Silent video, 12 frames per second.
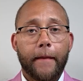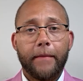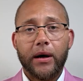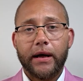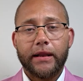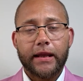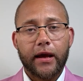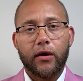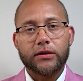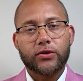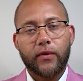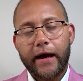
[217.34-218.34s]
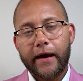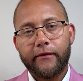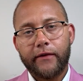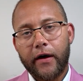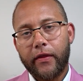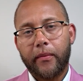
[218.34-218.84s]
But they also
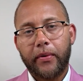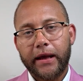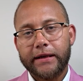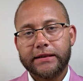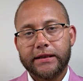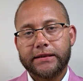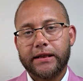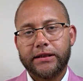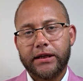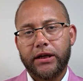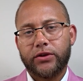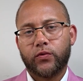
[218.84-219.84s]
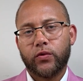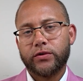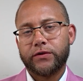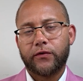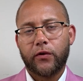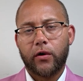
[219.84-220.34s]
have other places such as
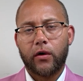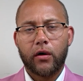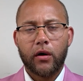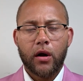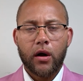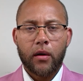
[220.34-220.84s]
routes for